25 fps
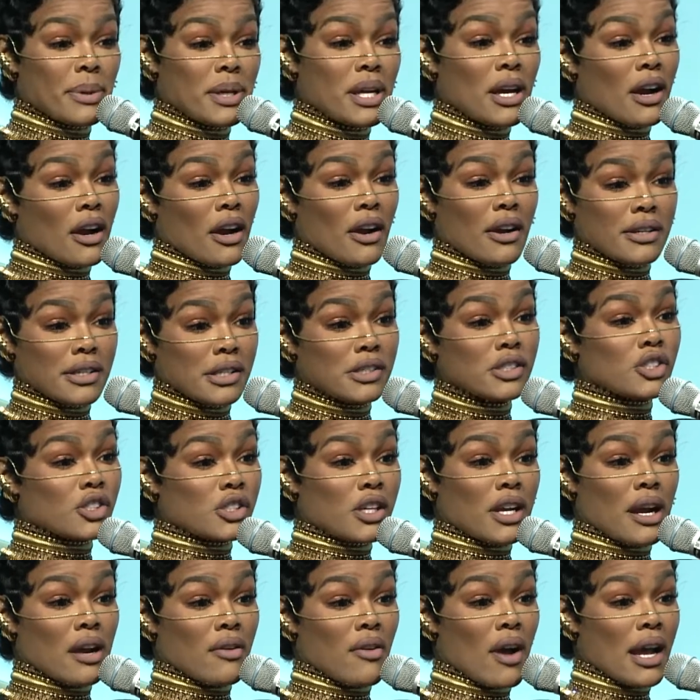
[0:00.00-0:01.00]
be her in this
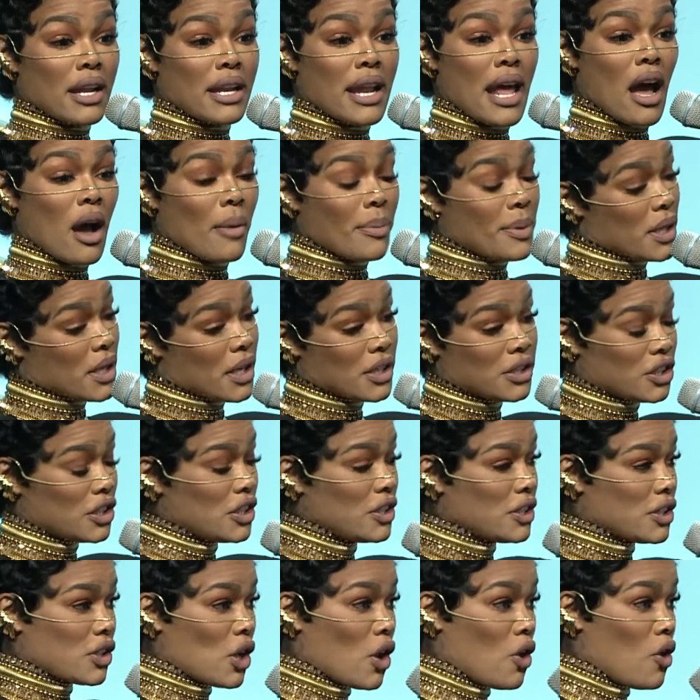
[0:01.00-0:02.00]
chair right now because she
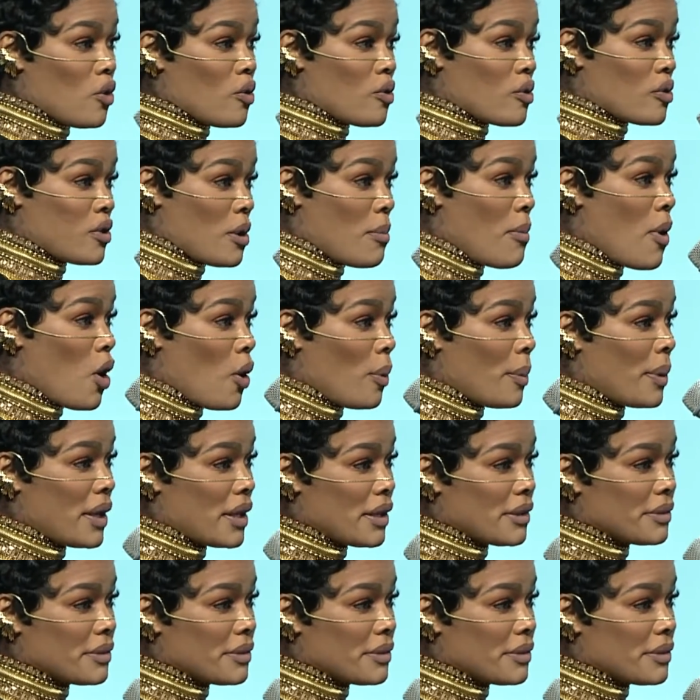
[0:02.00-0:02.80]
stole the moment.